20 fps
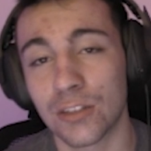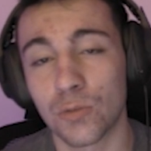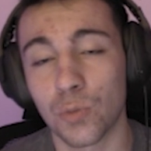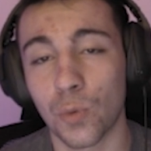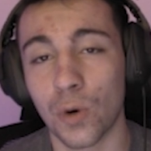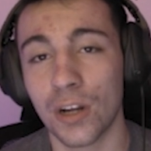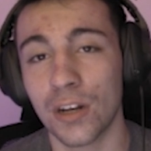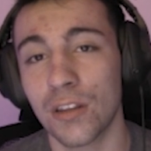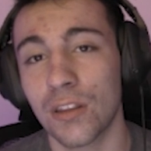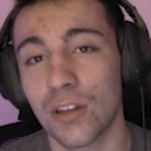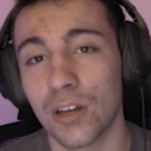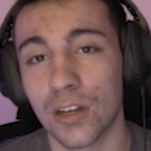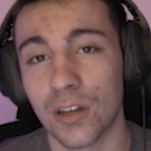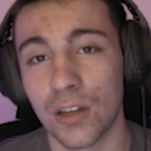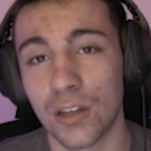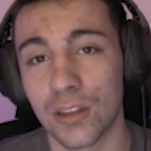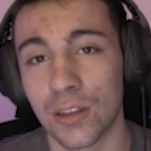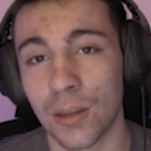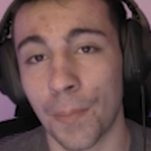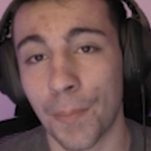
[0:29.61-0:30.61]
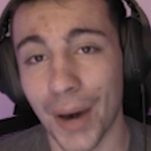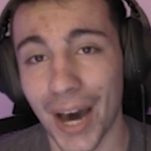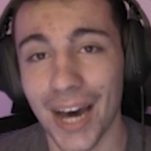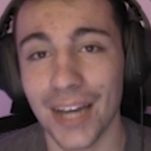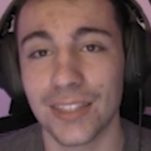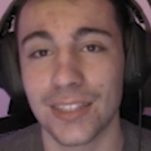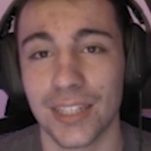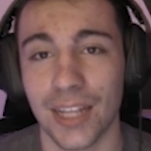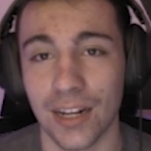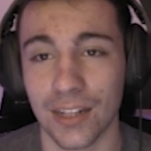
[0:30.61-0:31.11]
This is one of the, the
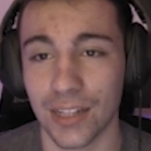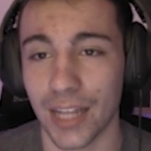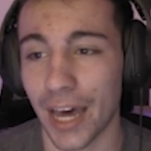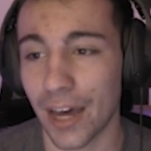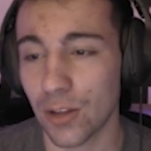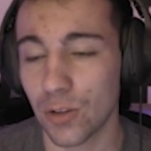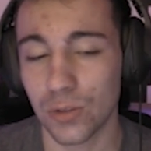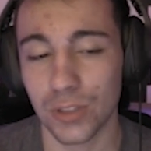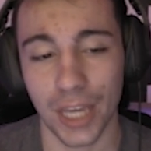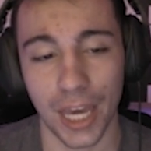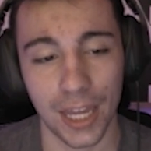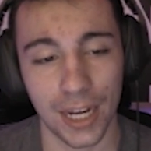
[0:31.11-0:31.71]
bots that allow you